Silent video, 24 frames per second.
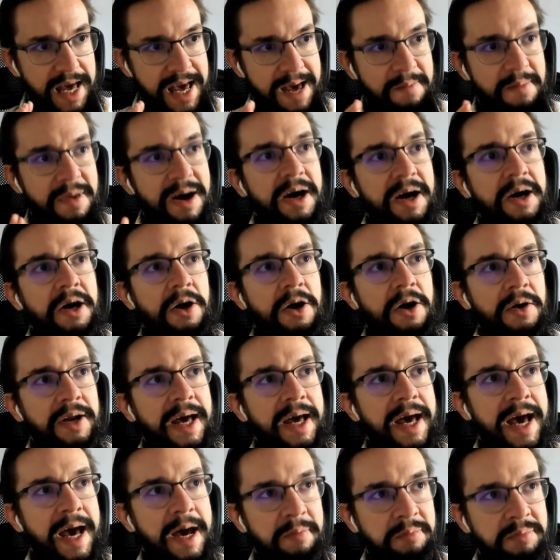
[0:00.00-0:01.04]

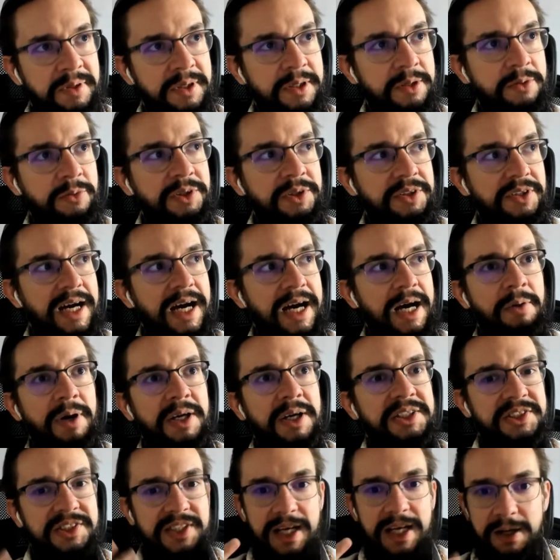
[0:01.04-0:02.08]
unhappy with how
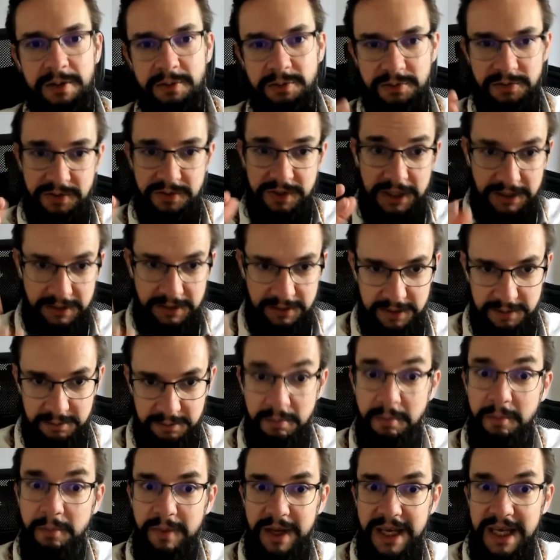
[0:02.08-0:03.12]
I sound in
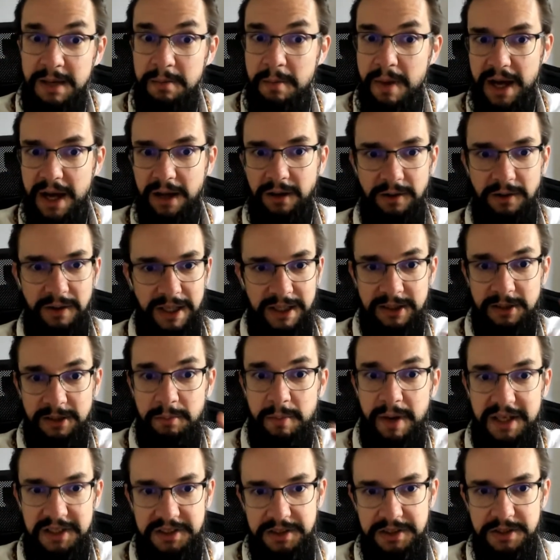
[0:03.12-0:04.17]
the email, in the
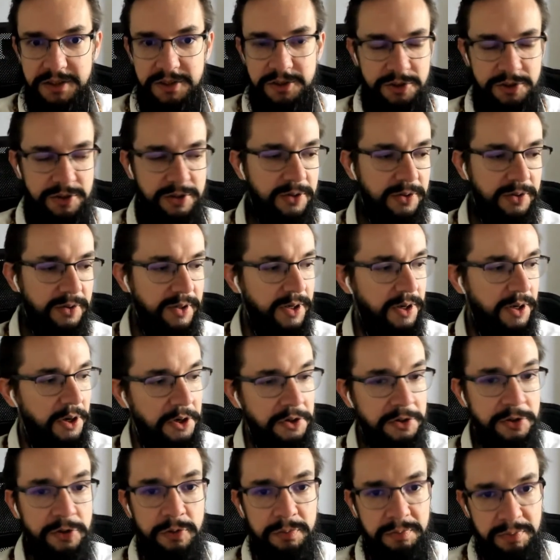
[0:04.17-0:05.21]
message?
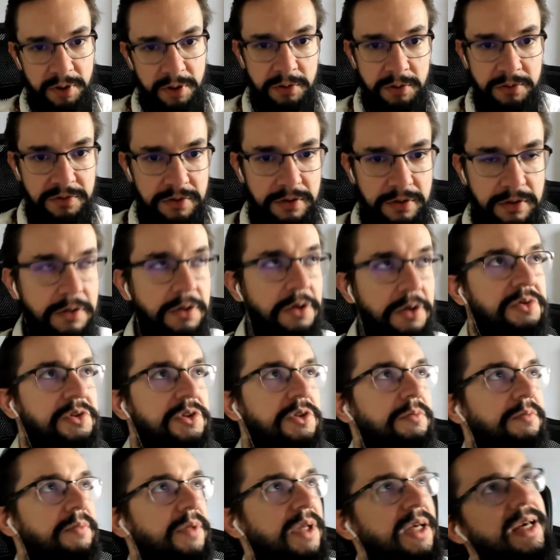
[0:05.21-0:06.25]
Are you prone to,
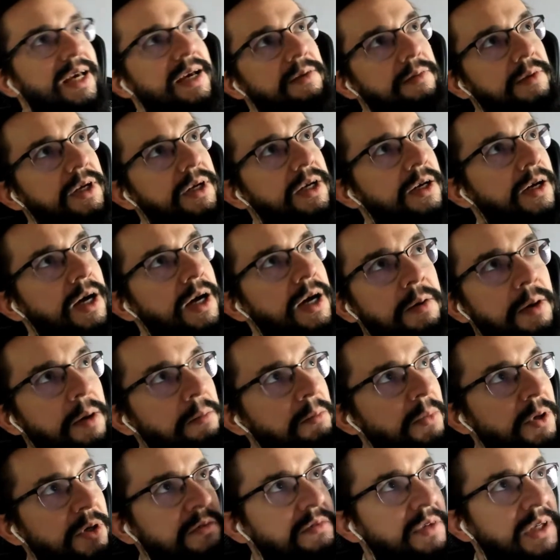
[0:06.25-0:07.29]
so
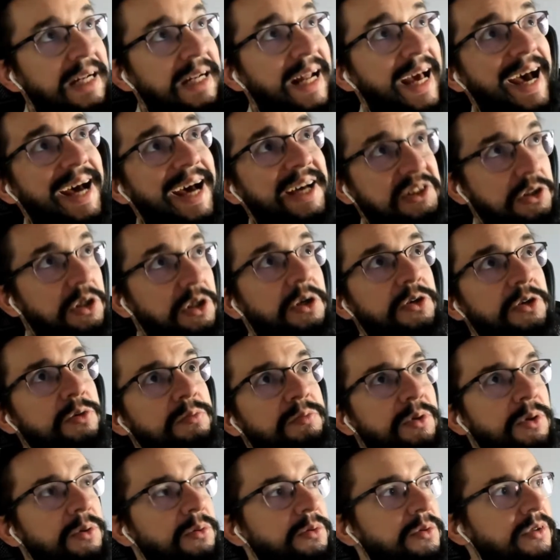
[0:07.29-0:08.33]
I'm not even going to ask, are you
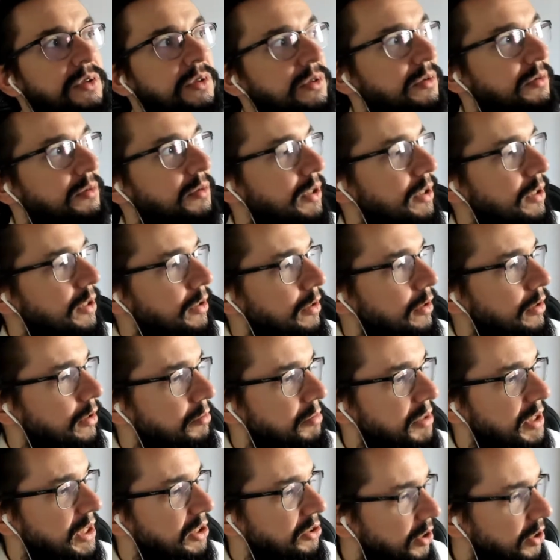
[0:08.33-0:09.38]
prone to
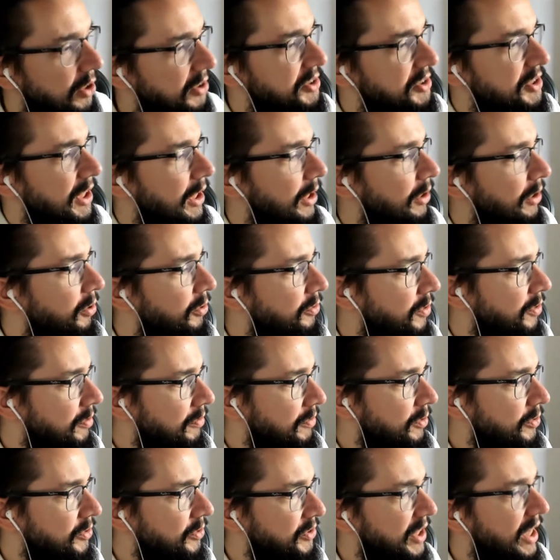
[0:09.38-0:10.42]
being toxic in code
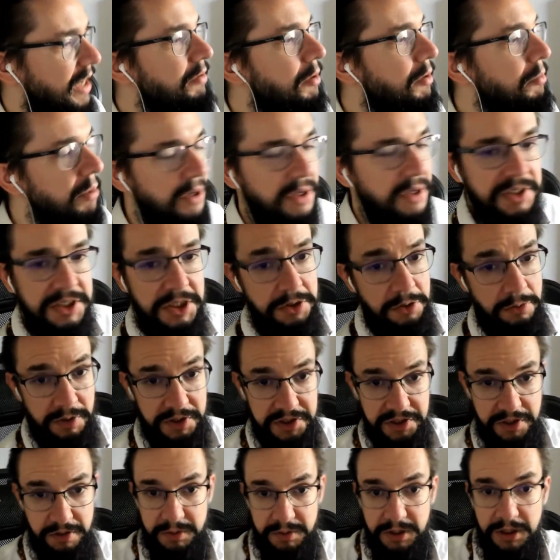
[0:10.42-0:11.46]
reviews? Everybody's at the
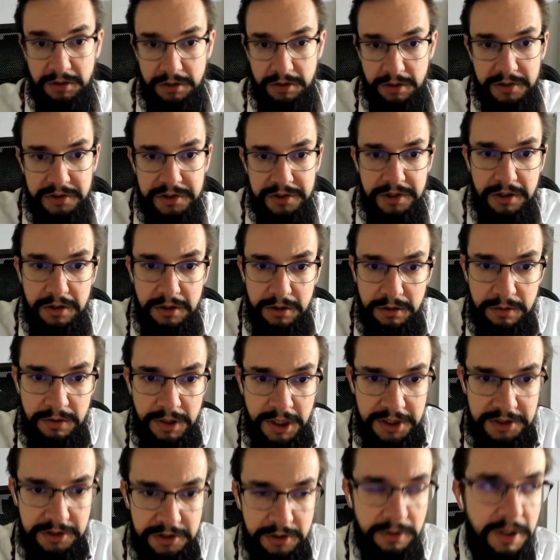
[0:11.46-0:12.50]
risk of being toxic,
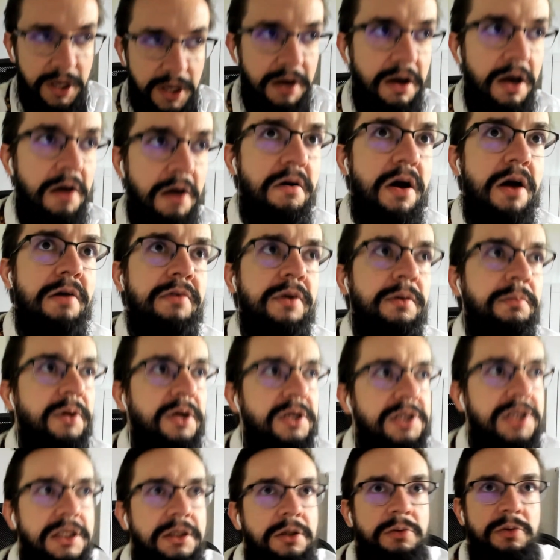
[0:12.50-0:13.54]
right? So
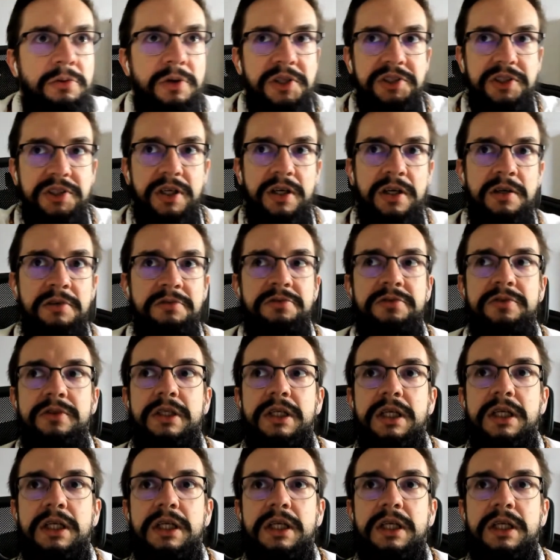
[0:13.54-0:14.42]
everybody's at the risk of,